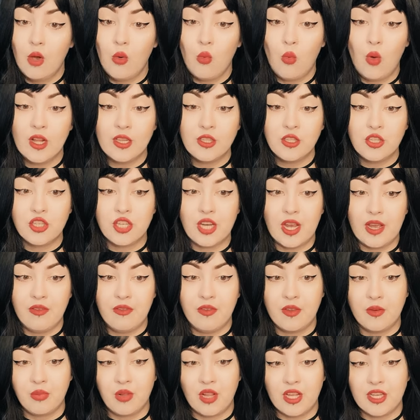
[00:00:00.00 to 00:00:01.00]
Once Jeff
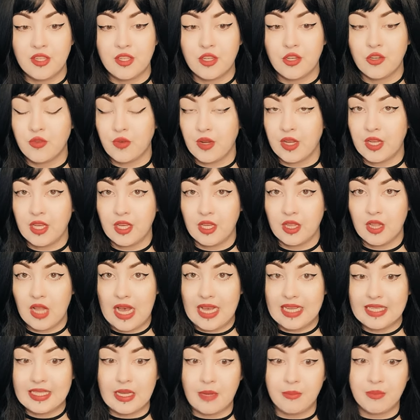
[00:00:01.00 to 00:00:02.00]
had placed a drinking
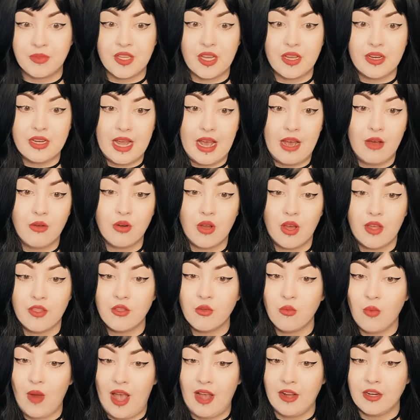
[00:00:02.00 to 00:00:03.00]
glass upside down on
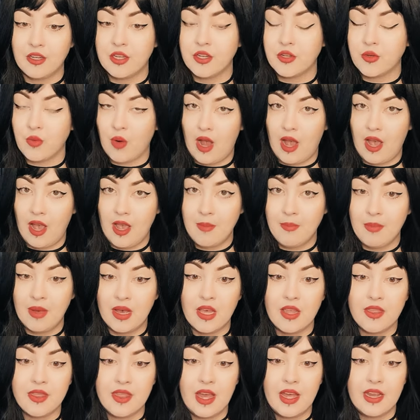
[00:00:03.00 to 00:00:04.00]
the rack to dry,
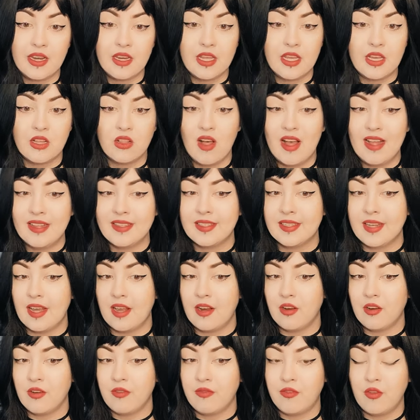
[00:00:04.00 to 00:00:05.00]
but then he glanced
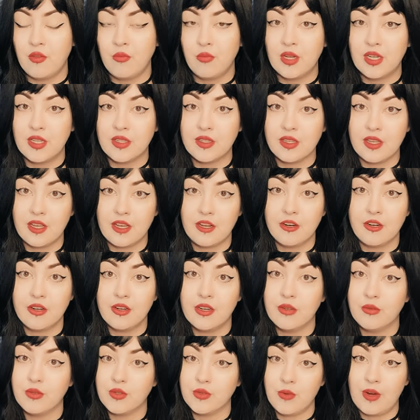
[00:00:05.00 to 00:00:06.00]
at it a few minutes later
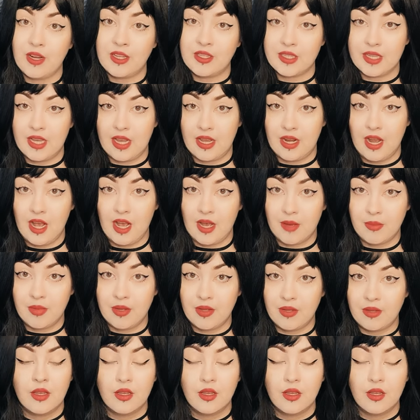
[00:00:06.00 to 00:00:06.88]
and it was right side up.